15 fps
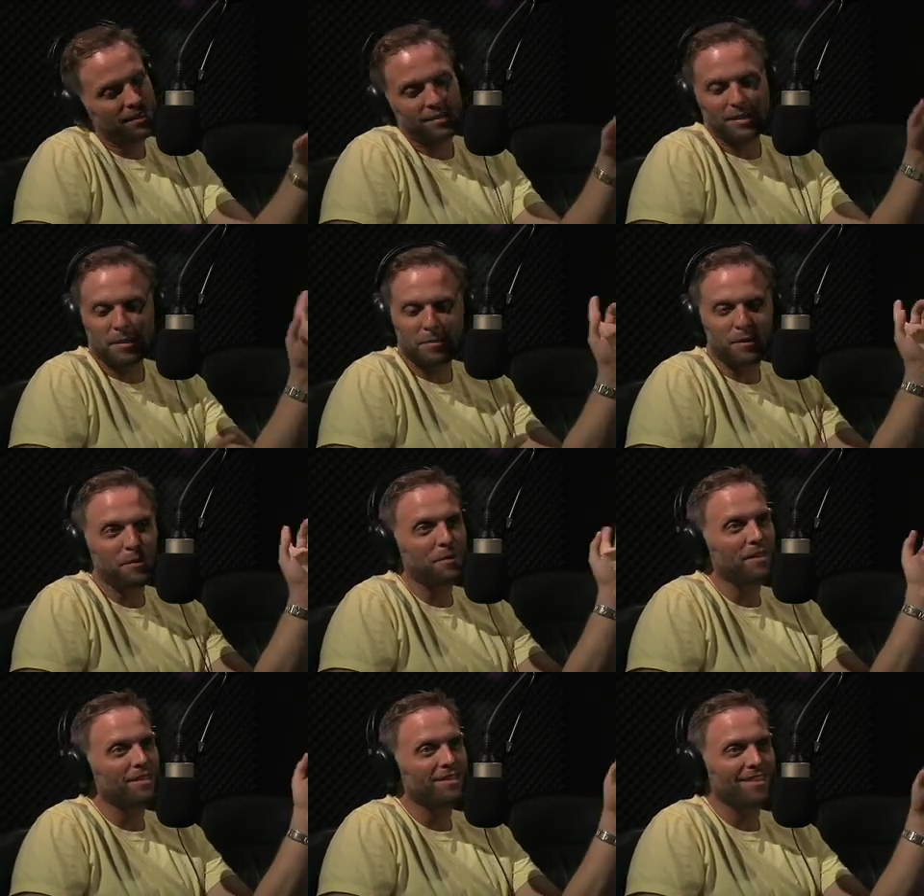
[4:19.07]
He just kept
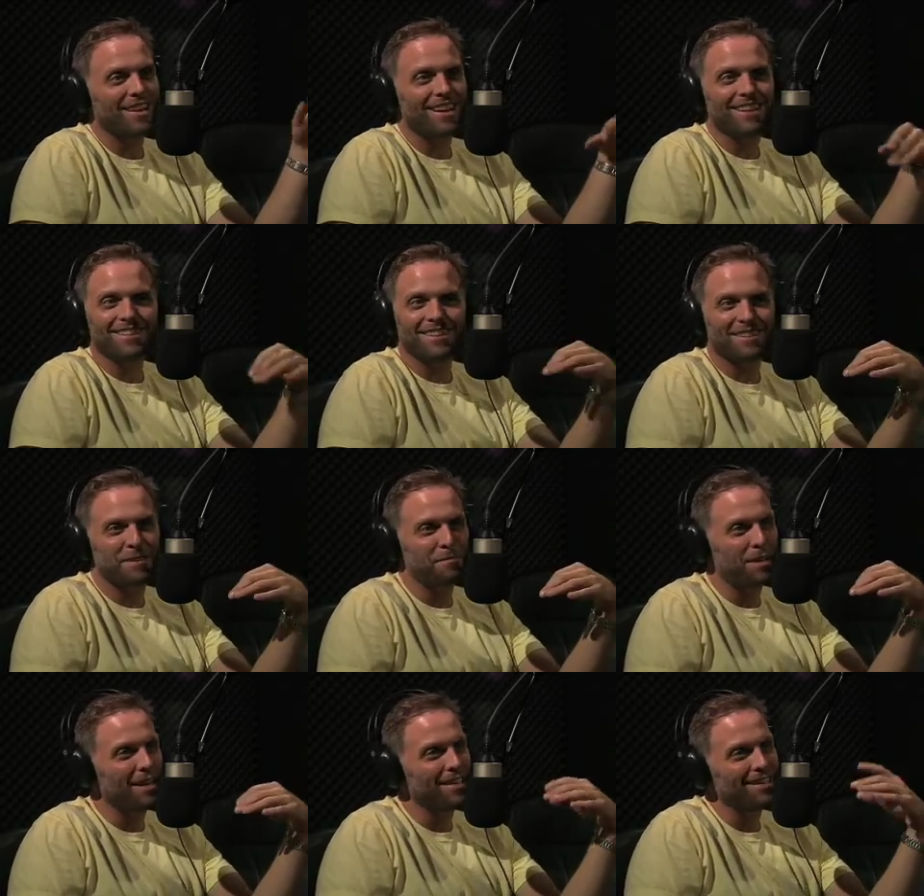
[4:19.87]
going with his set. He's like
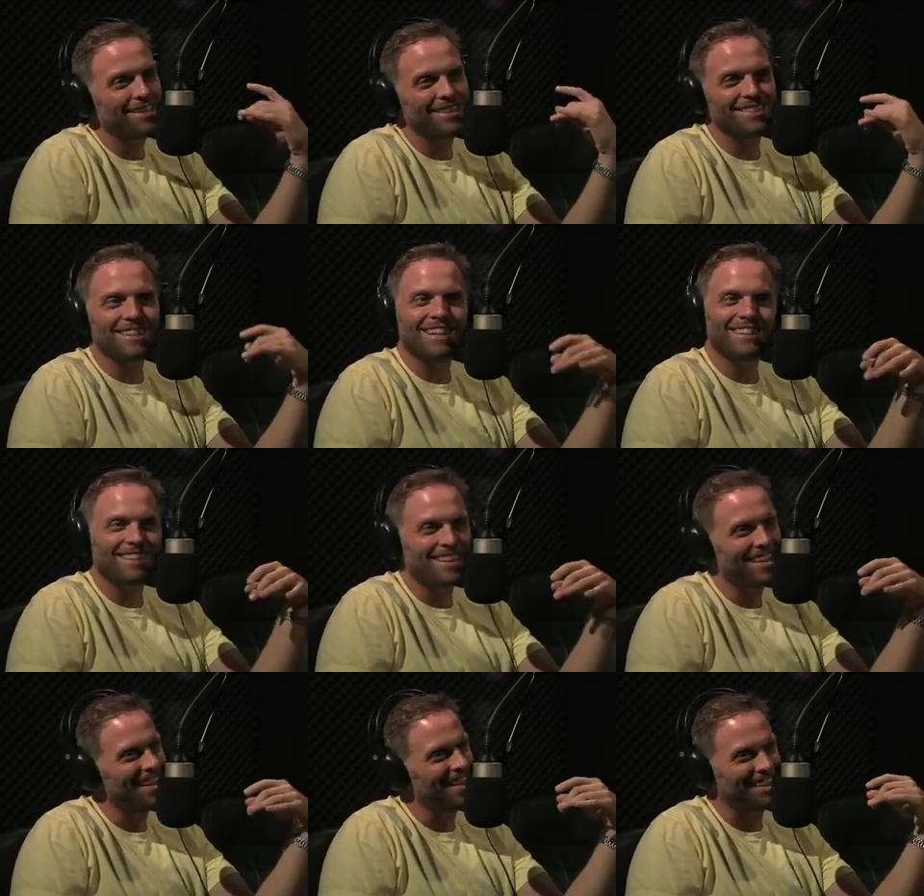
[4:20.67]
the band on the
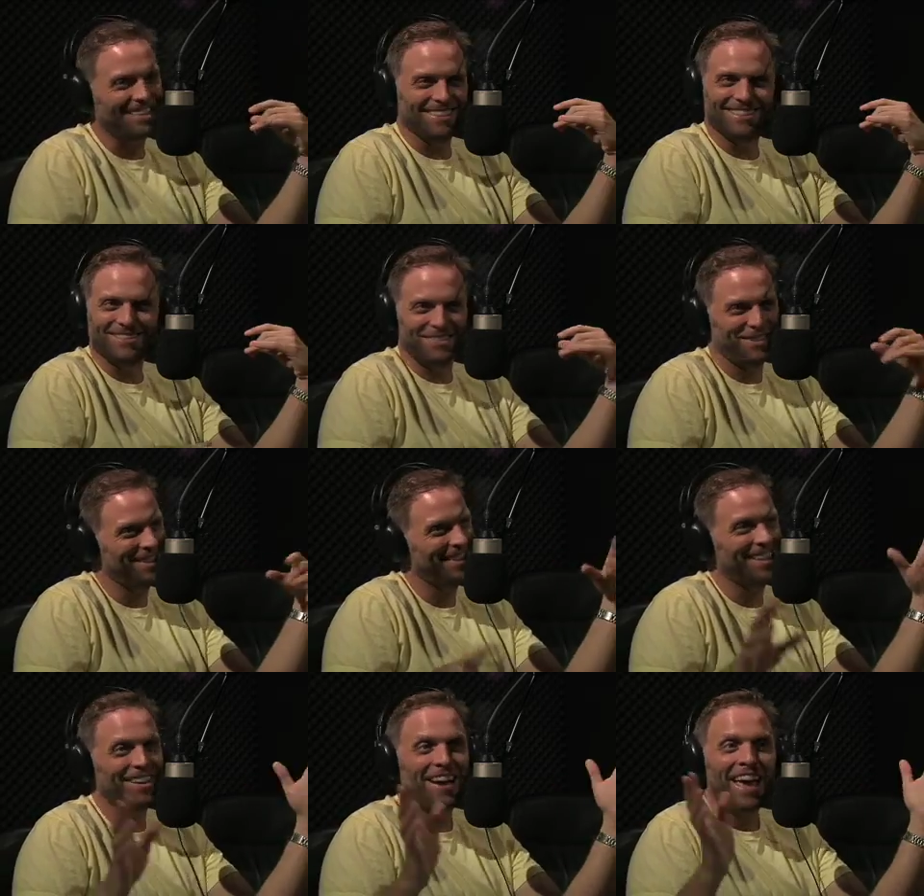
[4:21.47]
Titanic, just
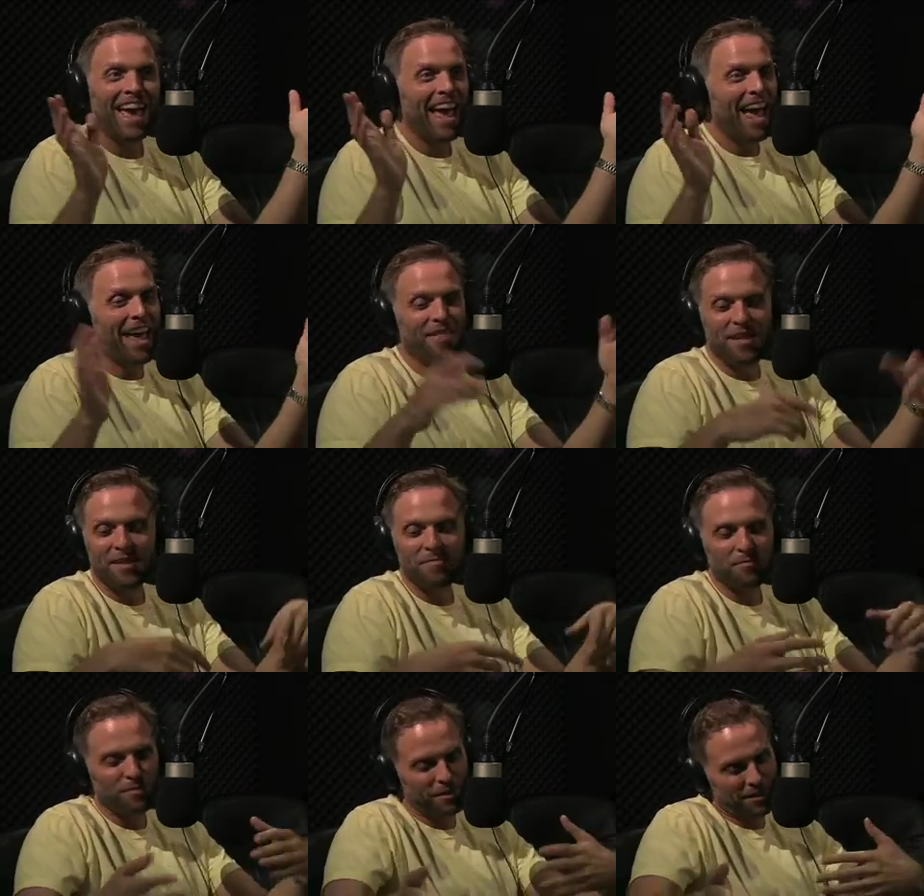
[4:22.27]
And
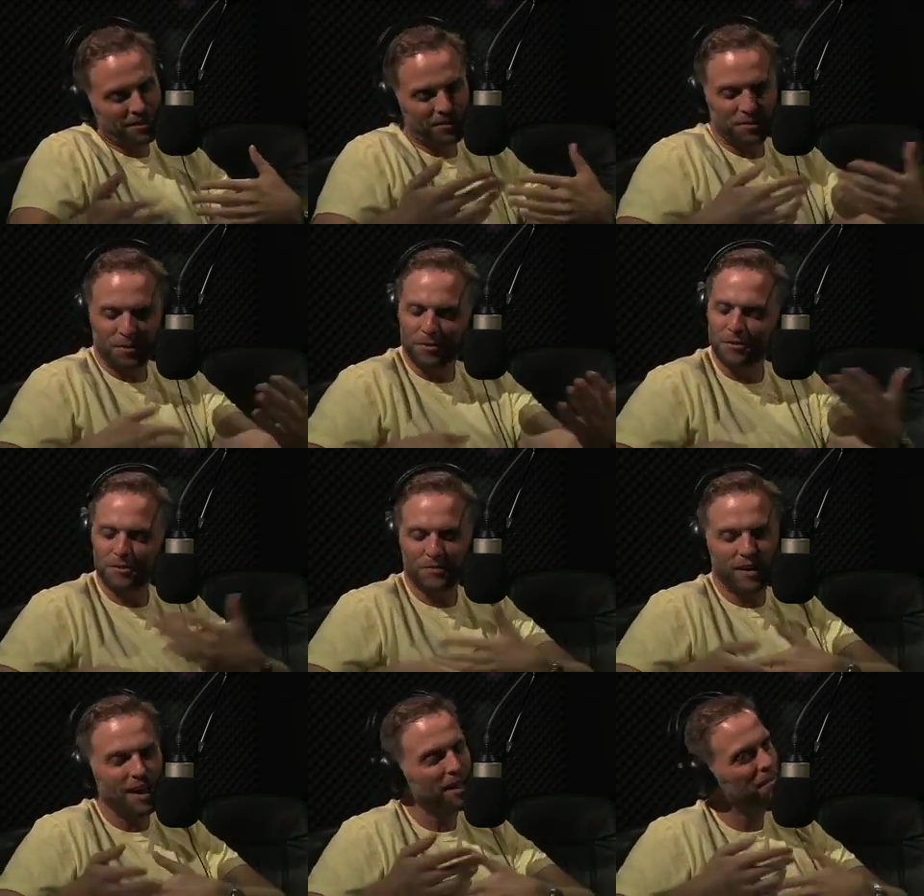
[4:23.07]
then the
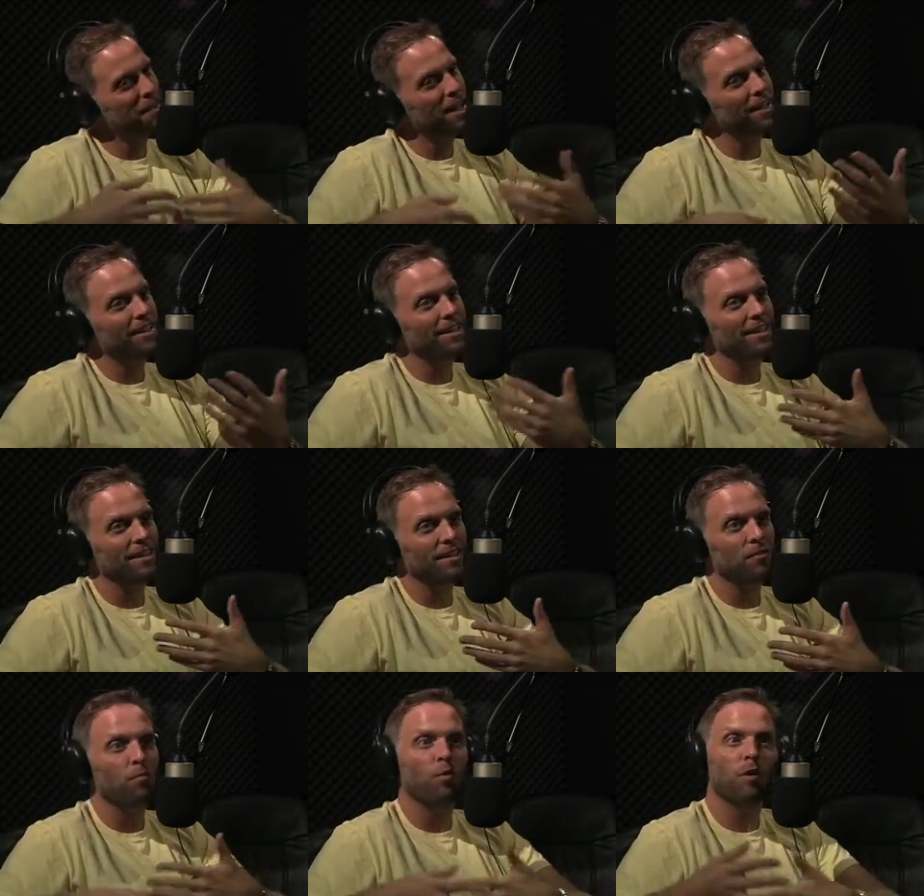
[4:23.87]
soldiers filed back
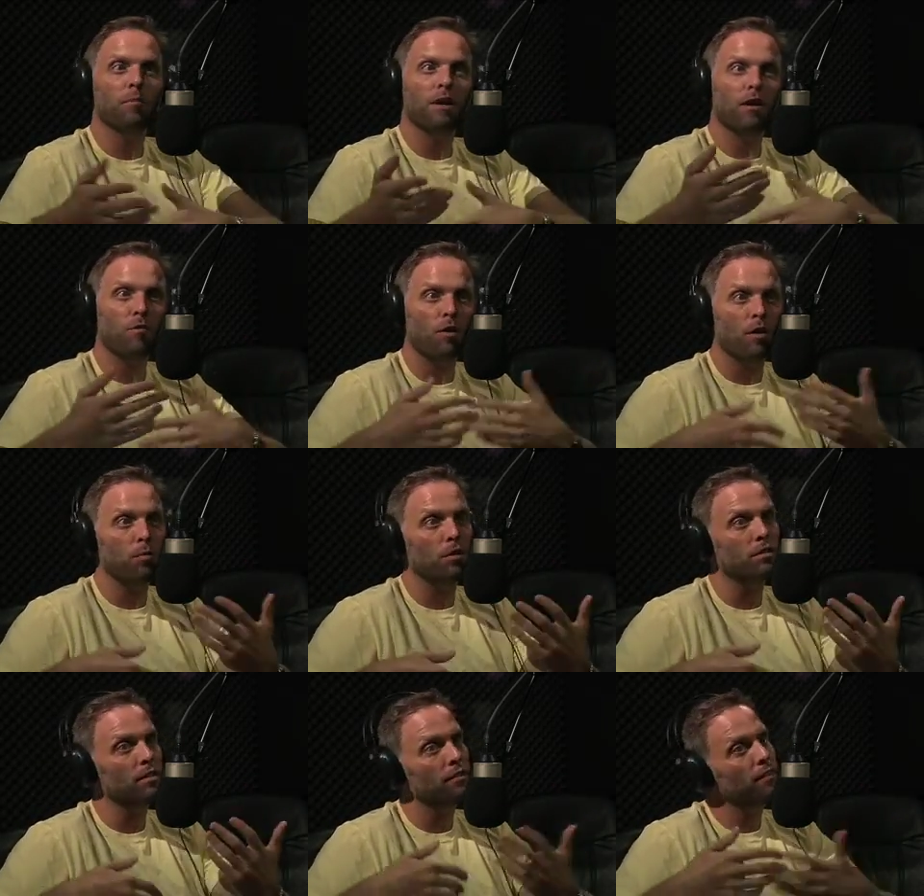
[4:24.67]
in one by
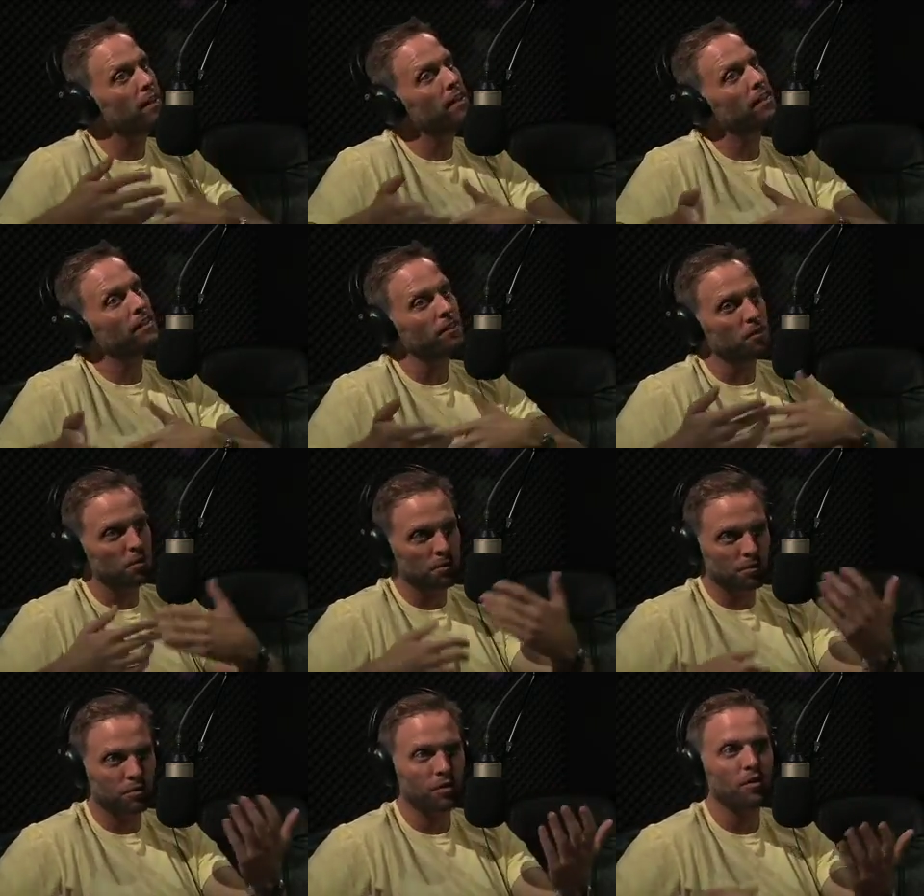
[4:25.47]
one once they found out that
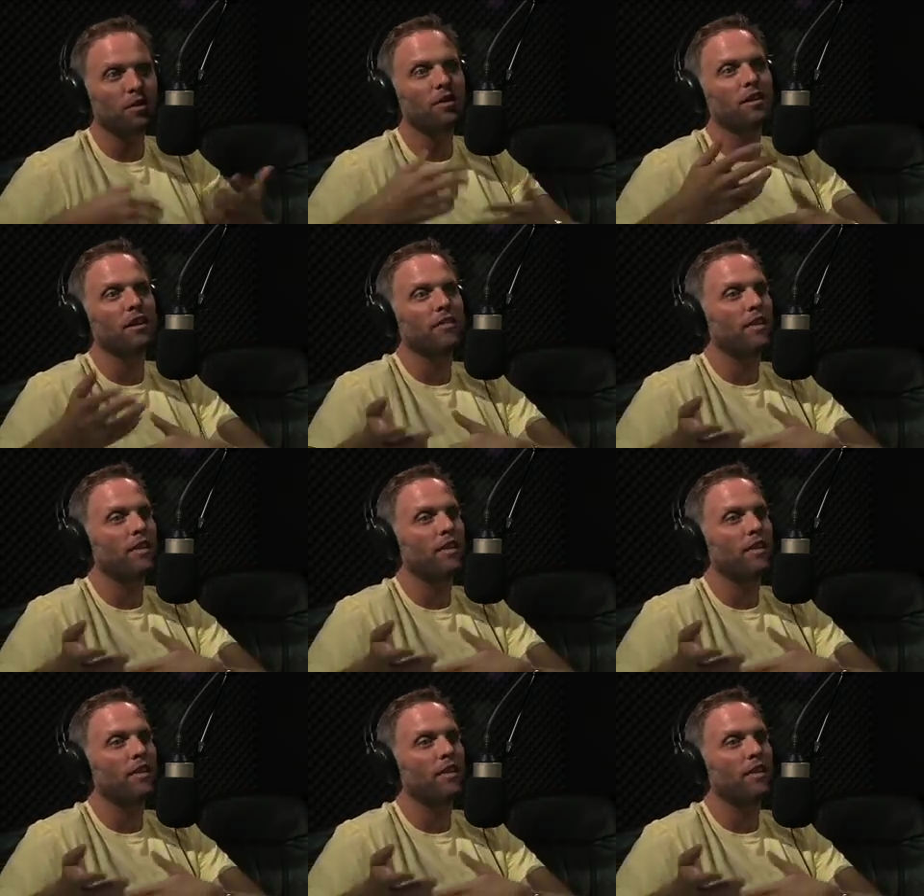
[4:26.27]
no one was hurt.